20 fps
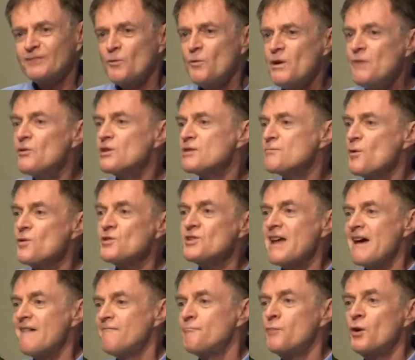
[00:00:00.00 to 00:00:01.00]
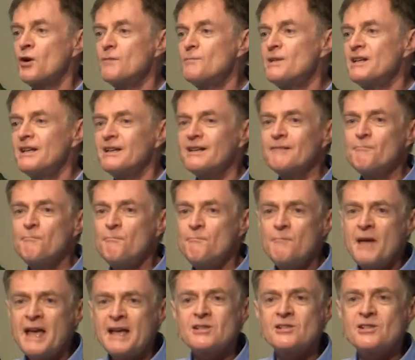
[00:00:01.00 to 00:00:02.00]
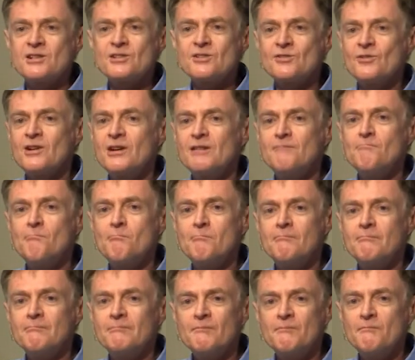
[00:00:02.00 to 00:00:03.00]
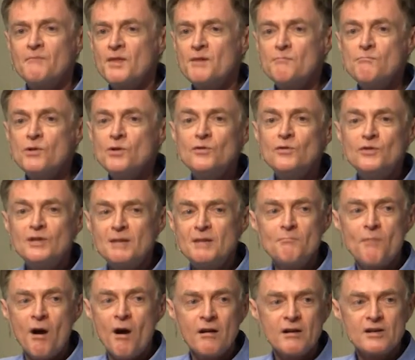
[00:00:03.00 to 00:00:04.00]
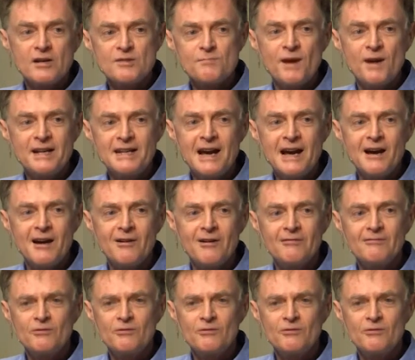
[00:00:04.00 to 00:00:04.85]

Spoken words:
We were supposed to have permanent bases on the moon and Mars by now.